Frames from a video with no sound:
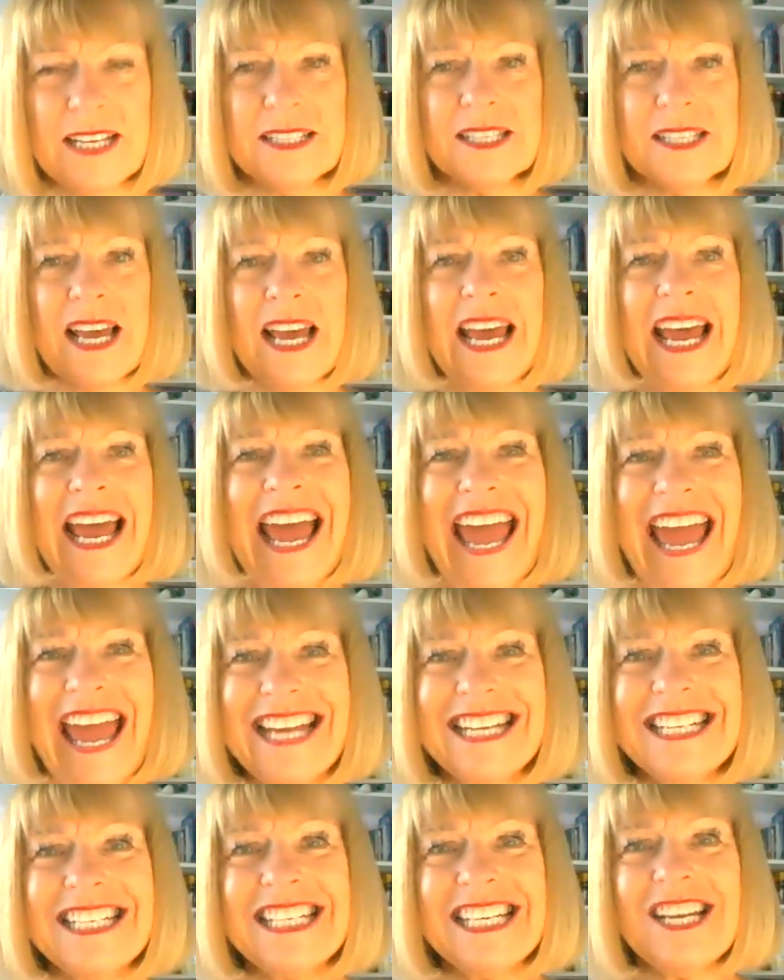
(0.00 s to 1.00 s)
It's
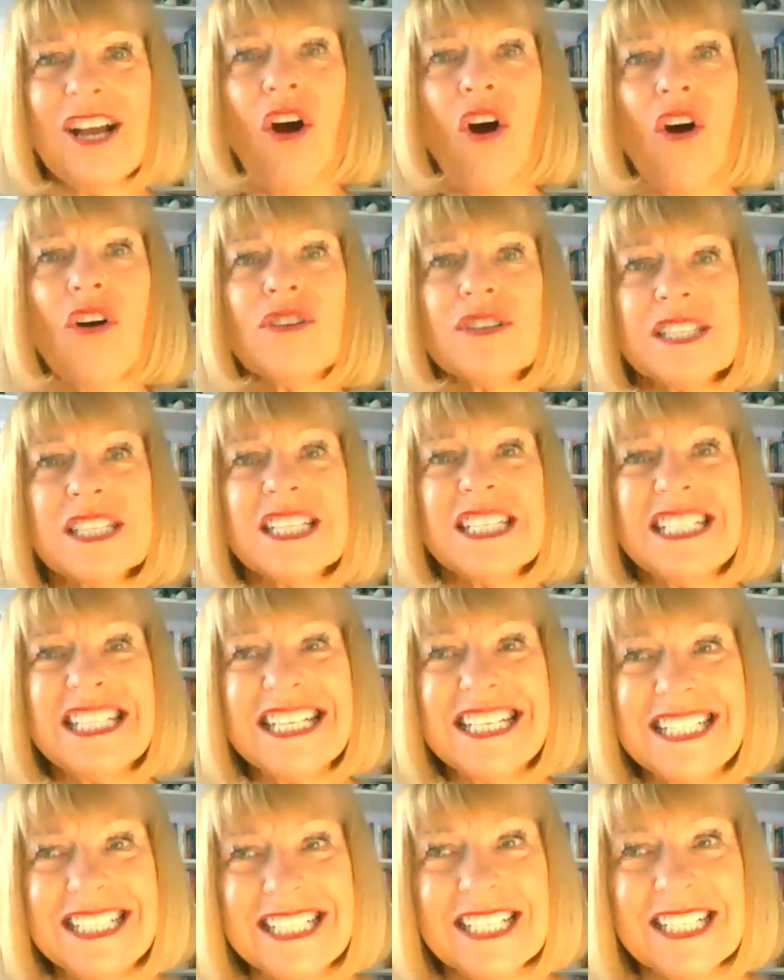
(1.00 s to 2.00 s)

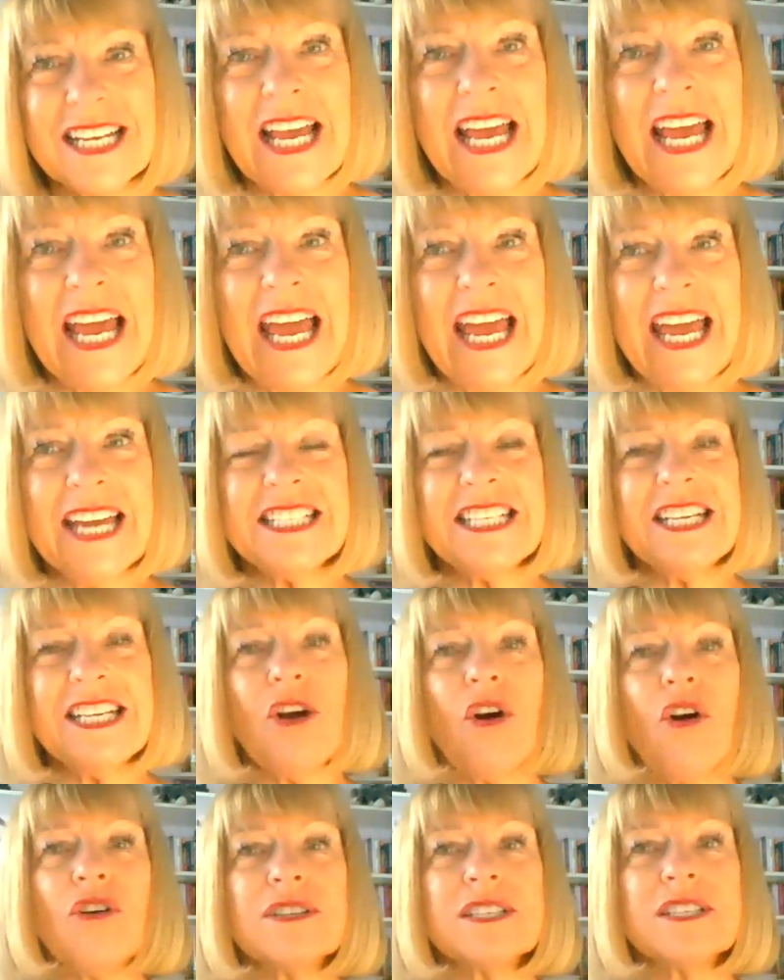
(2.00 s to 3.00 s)
antioxidant
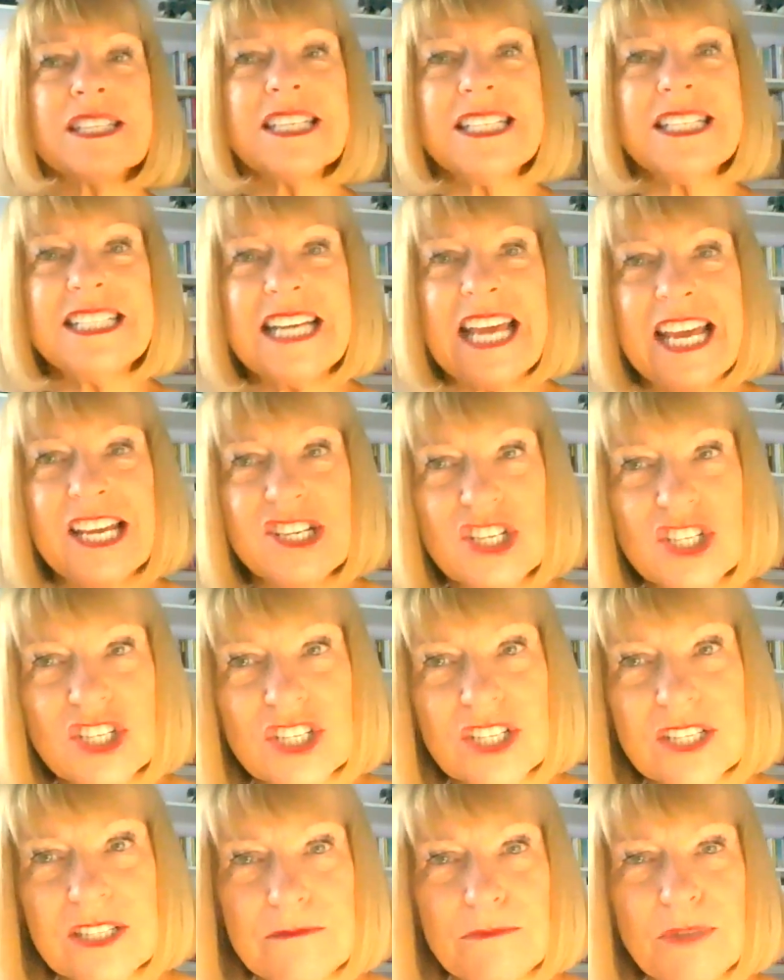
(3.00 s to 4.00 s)

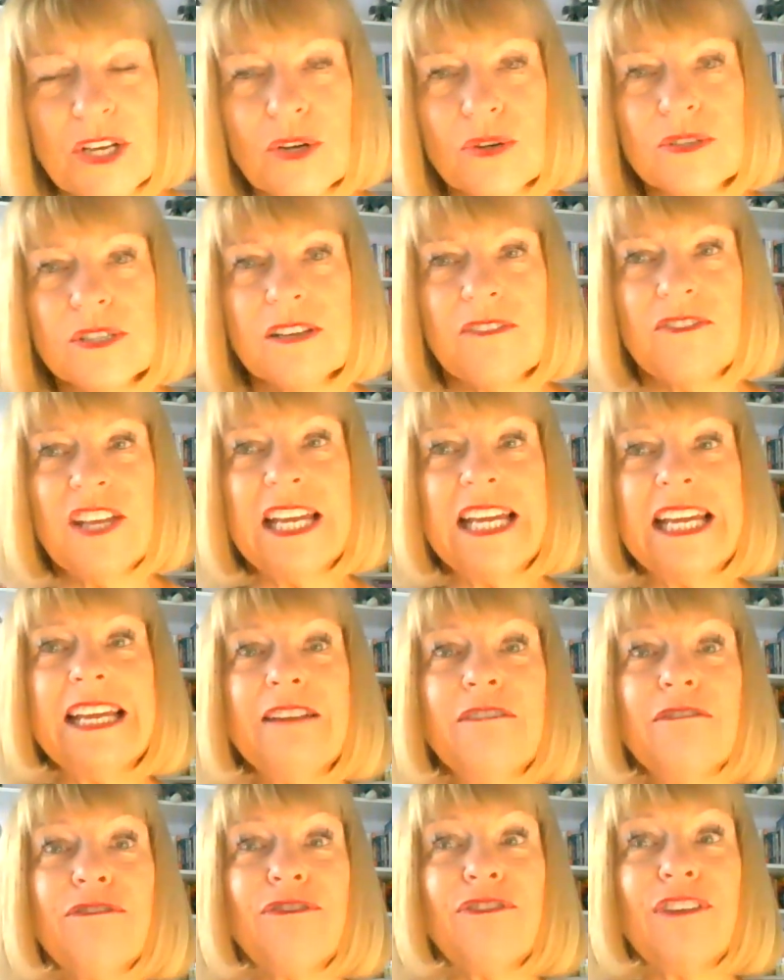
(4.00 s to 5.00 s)
antioxidation because of the
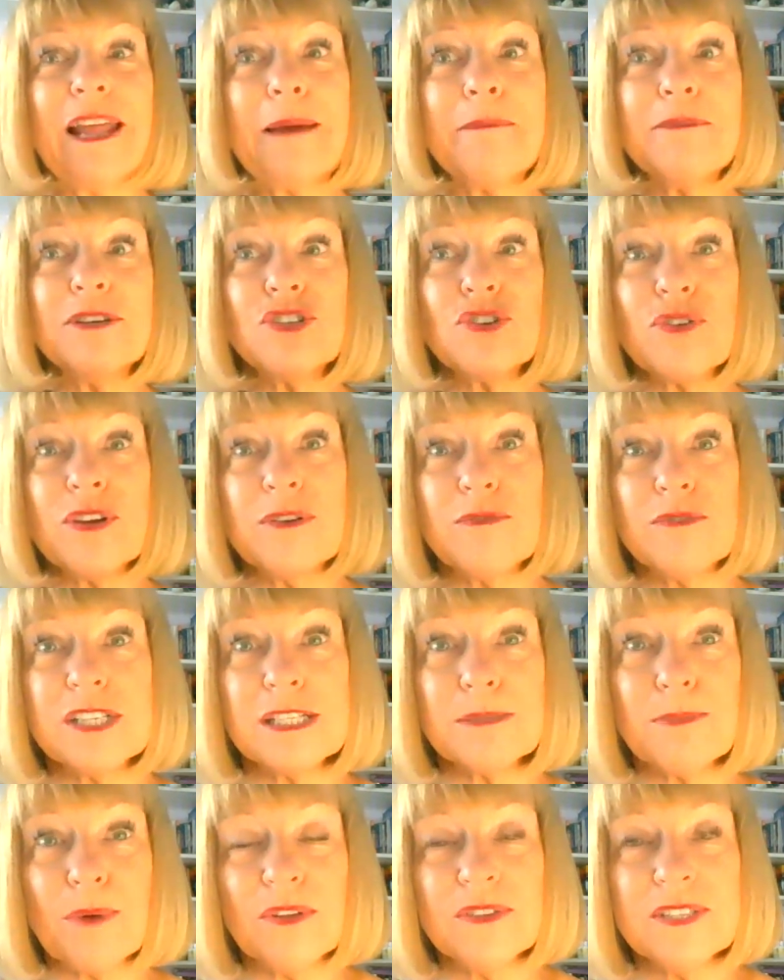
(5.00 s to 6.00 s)
inflammatory
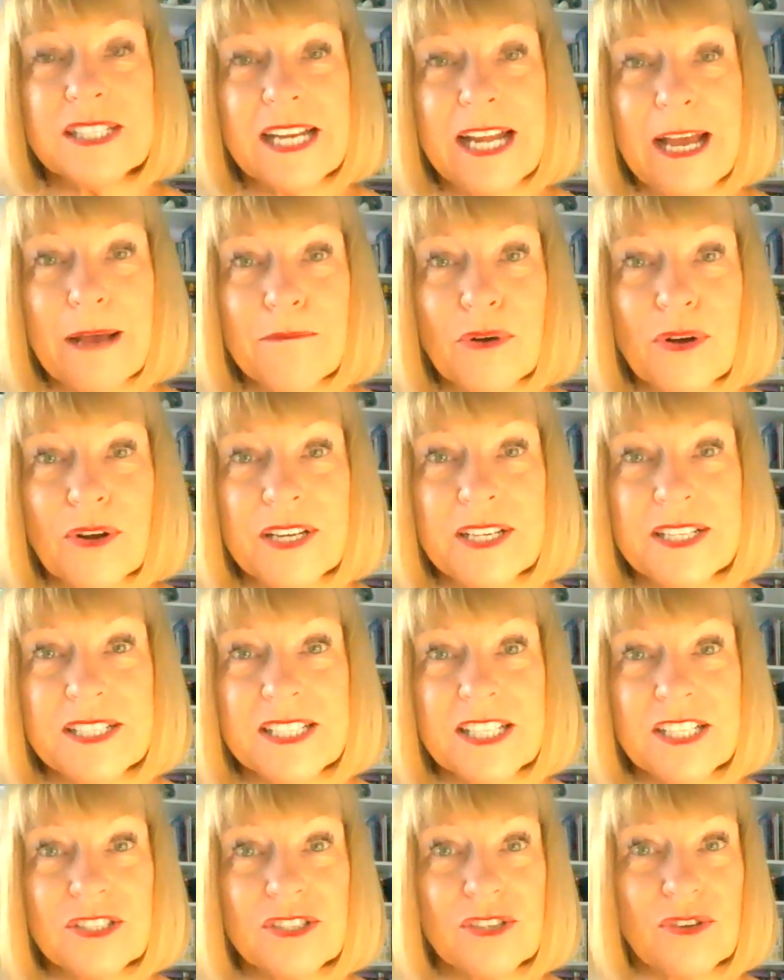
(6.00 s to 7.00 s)
response that our body
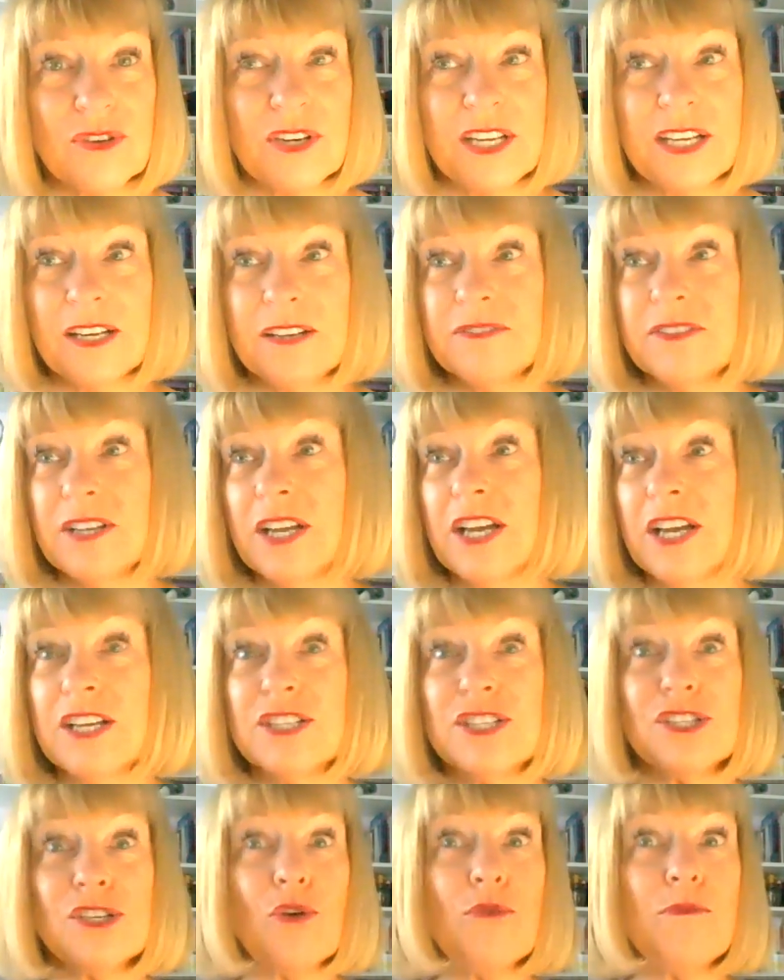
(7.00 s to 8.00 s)
is exerting in
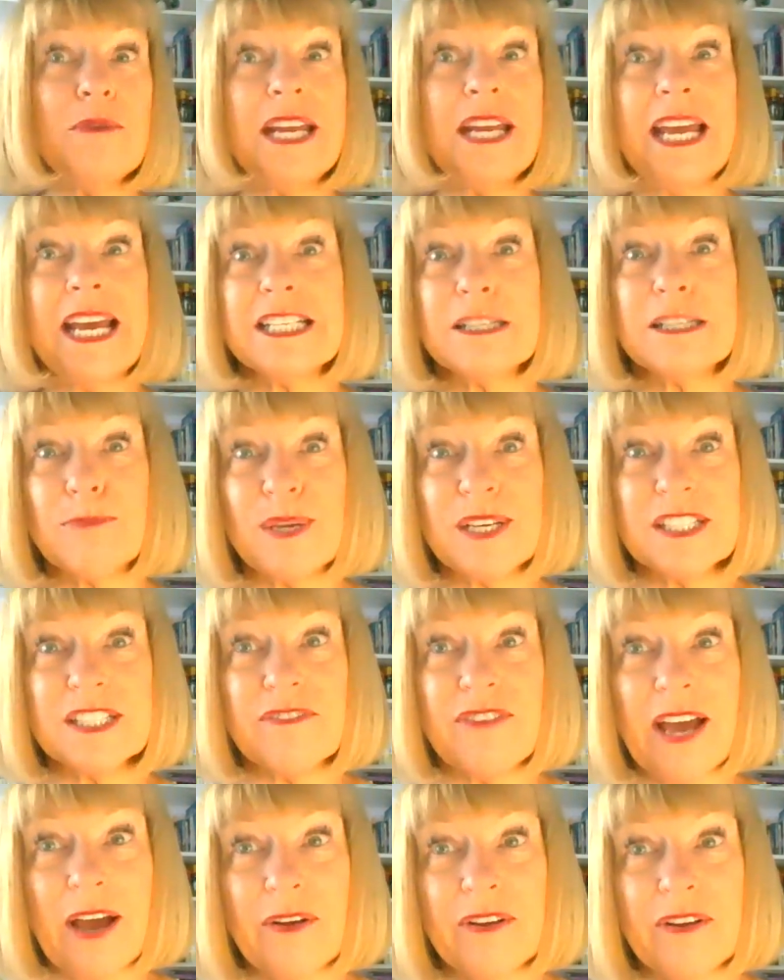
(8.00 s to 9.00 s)
so many
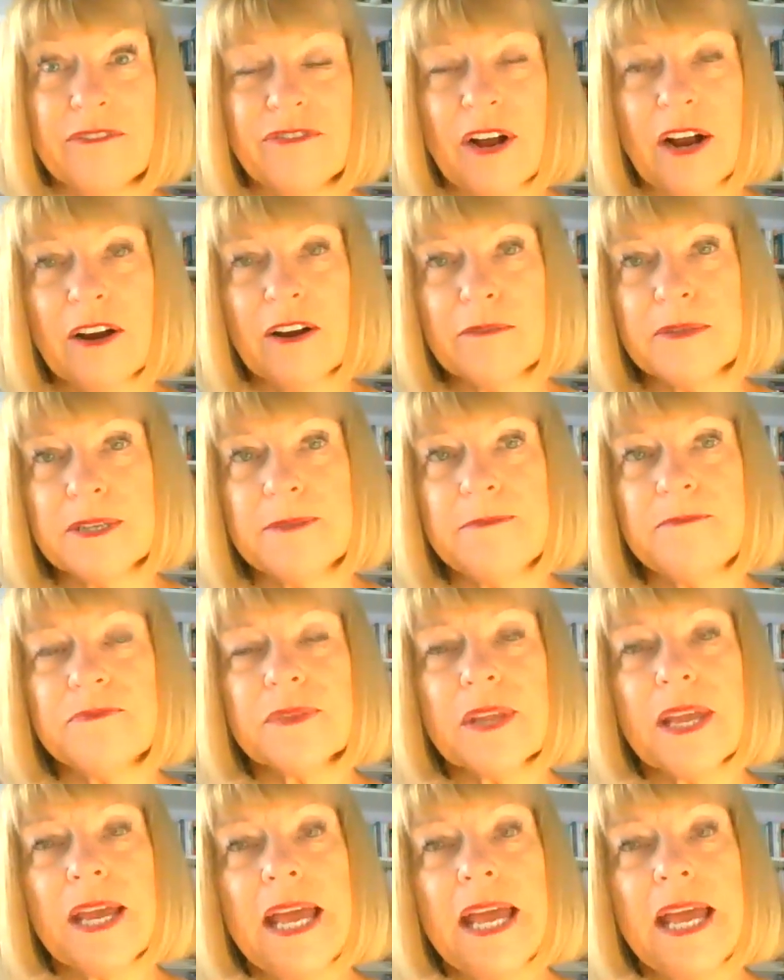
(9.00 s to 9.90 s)
aspects of our environment,